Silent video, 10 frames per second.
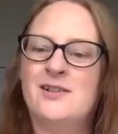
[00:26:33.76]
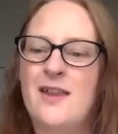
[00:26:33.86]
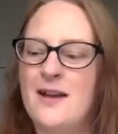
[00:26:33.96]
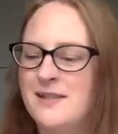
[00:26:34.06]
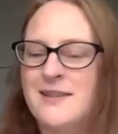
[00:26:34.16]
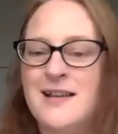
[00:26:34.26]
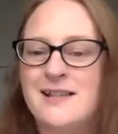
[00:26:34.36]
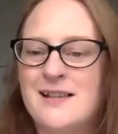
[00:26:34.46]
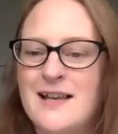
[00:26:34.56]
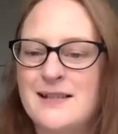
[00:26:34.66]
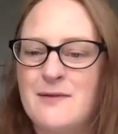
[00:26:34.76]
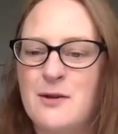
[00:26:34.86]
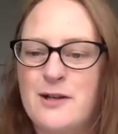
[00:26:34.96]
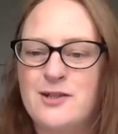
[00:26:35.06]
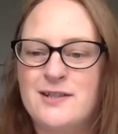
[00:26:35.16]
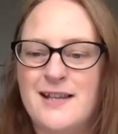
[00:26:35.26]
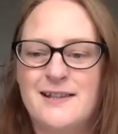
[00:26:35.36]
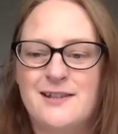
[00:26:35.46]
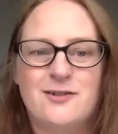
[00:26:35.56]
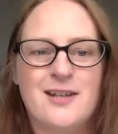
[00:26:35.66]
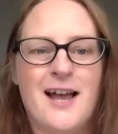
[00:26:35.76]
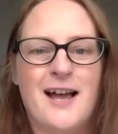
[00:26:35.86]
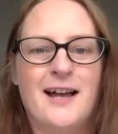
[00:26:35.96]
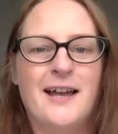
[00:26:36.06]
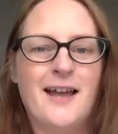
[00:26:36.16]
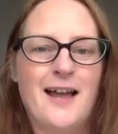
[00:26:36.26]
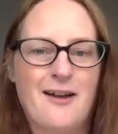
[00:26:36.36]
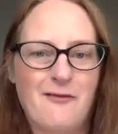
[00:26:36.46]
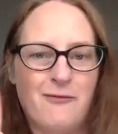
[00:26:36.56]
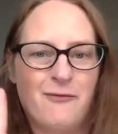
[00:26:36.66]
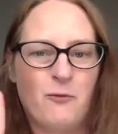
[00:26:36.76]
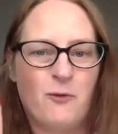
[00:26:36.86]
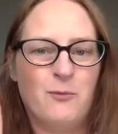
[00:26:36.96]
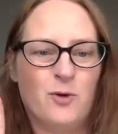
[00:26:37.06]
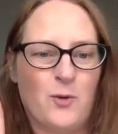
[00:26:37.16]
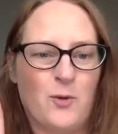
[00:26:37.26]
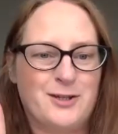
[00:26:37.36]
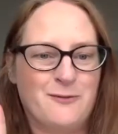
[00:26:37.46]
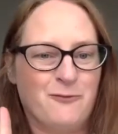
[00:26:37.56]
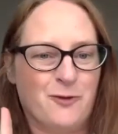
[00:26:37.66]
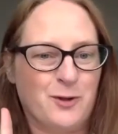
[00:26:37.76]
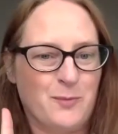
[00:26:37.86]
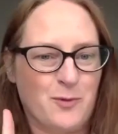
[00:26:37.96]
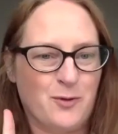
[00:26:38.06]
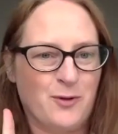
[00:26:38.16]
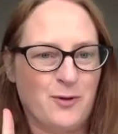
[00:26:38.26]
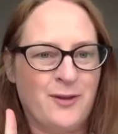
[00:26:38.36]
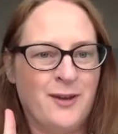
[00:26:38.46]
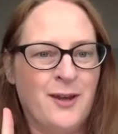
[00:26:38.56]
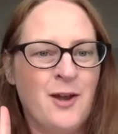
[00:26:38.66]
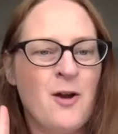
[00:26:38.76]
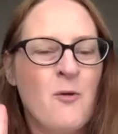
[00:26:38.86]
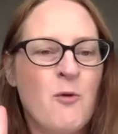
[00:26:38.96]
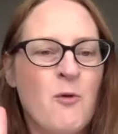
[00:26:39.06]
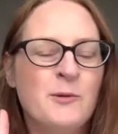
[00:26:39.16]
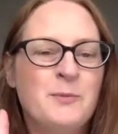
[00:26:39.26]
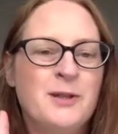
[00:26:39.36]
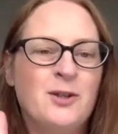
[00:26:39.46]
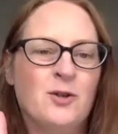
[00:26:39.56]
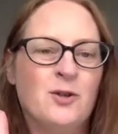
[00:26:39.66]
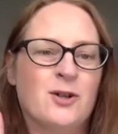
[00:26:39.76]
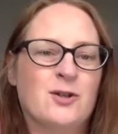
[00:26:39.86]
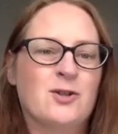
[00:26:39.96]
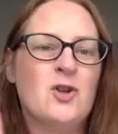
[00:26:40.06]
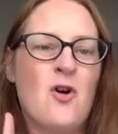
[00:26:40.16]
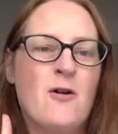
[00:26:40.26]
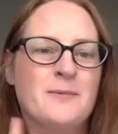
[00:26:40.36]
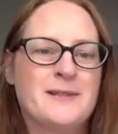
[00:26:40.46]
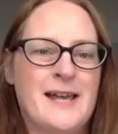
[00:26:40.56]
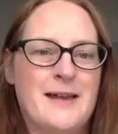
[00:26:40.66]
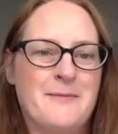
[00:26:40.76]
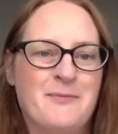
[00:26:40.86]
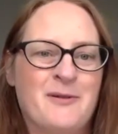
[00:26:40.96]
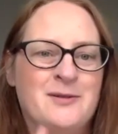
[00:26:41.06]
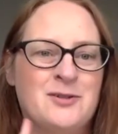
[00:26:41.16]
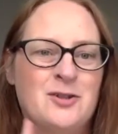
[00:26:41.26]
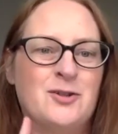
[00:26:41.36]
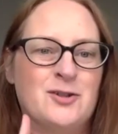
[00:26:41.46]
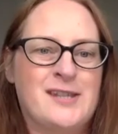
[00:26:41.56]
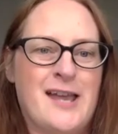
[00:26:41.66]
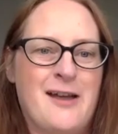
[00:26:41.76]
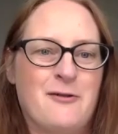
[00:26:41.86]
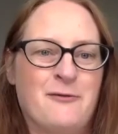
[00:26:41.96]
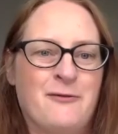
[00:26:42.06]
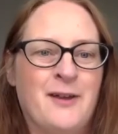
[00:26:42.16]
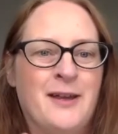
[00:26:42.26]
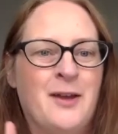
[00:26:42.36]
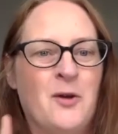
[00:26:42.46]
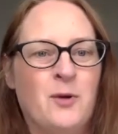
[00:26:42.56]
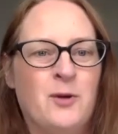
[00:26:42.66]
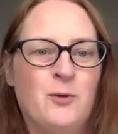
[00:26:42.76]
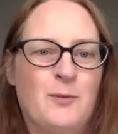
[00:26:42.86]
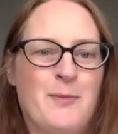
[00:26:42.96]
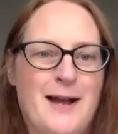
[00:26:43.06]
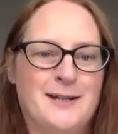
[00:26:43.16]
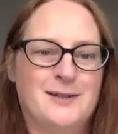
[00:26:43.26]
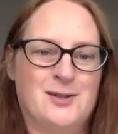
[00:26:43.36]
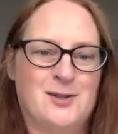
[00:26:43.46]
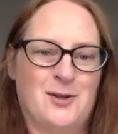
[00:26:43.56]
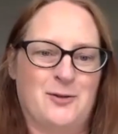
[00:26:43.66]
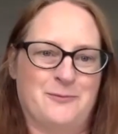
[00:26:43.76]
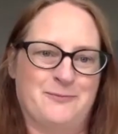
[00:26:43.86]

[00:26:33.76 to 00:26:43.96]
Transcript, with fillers: that's that's the last of the questions answered i have one more question for you both what would be your top tip to yourself when you were back in school